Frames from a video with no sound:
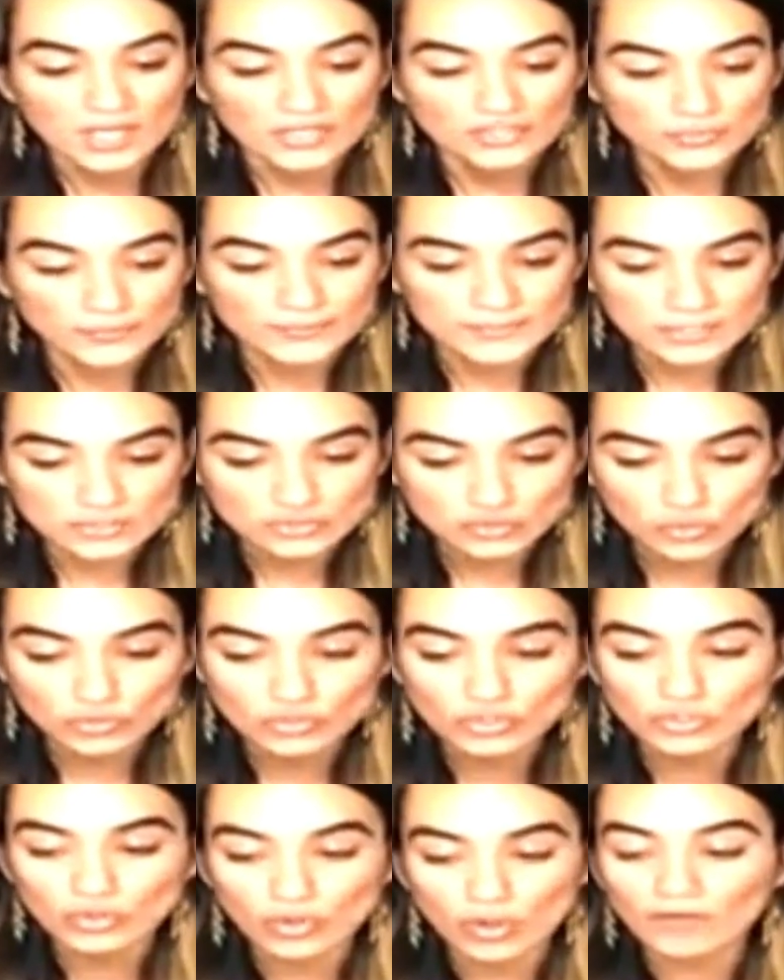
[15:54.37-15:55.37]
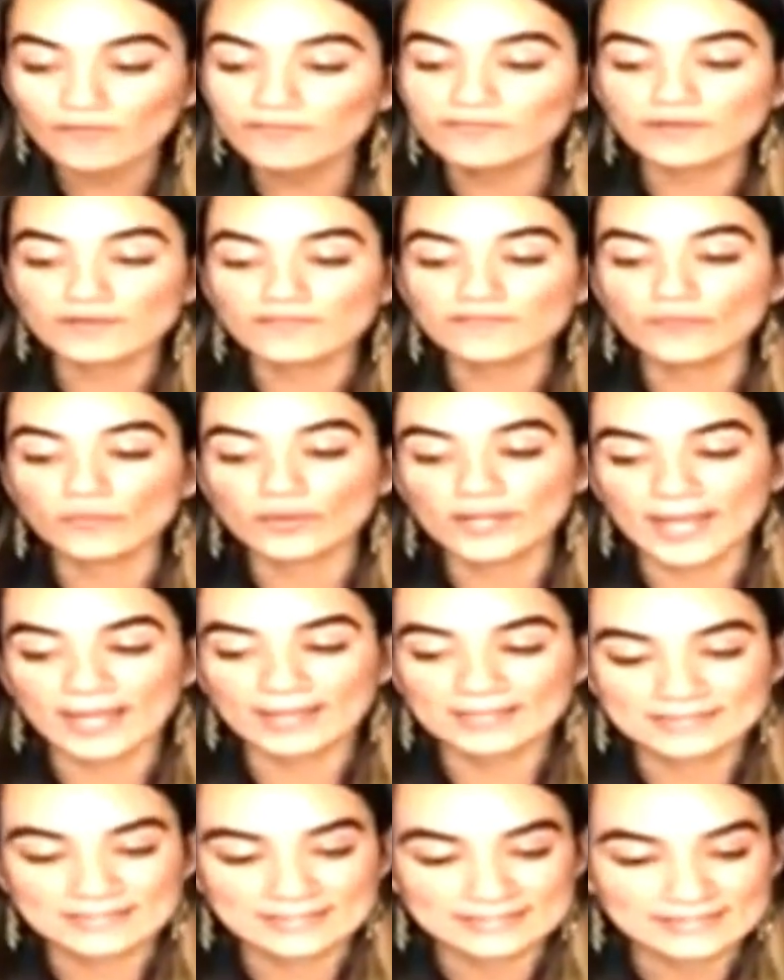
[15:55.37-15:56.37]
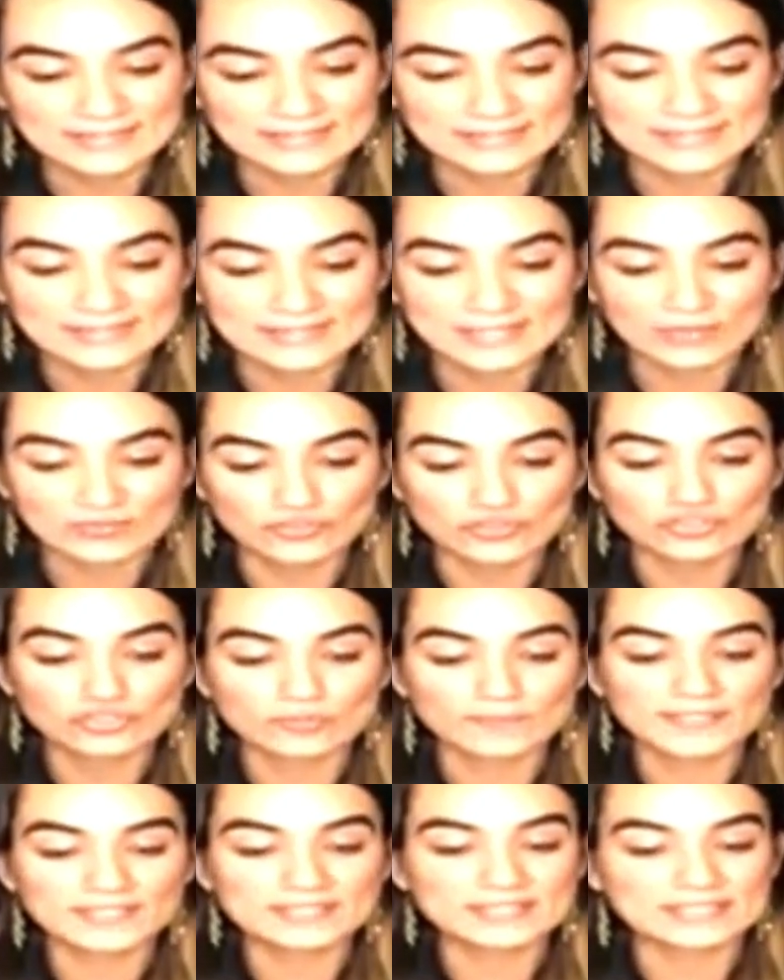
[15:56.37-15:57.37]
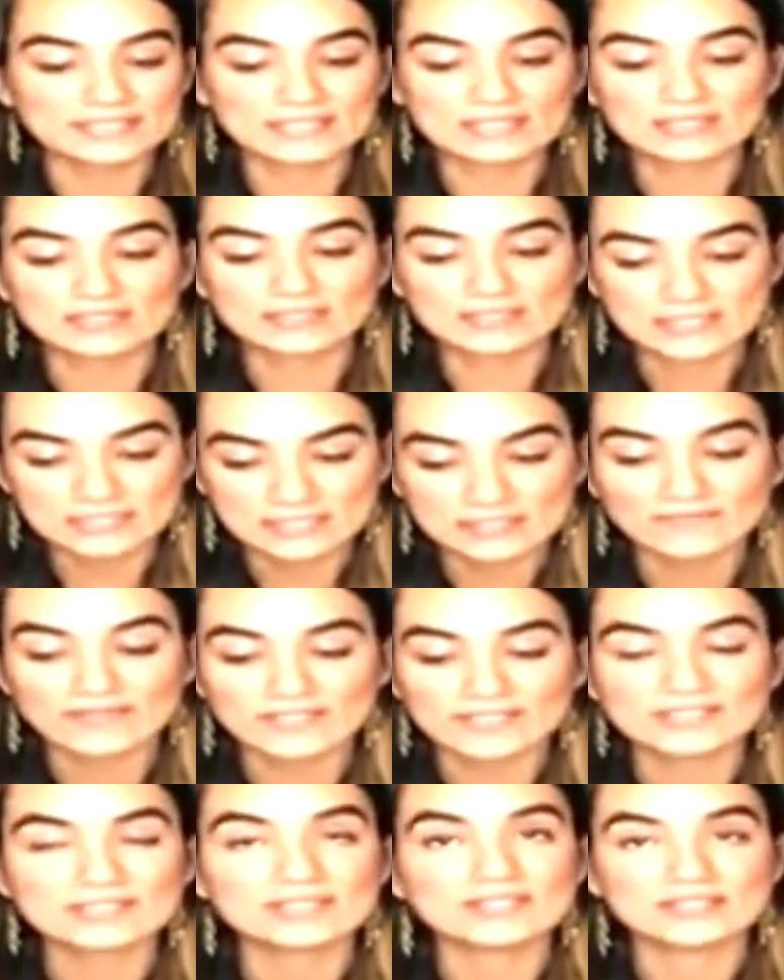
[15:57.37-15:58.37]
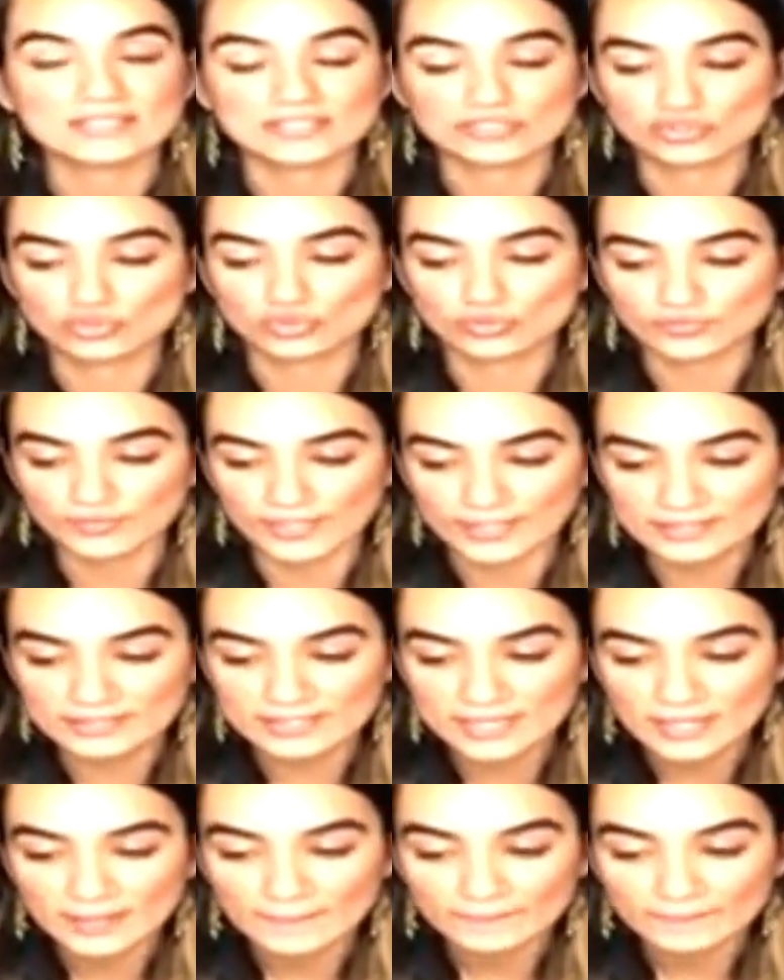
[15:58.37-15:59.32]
So it's a total of 4,66,000 rupees that he's invested in these two funds.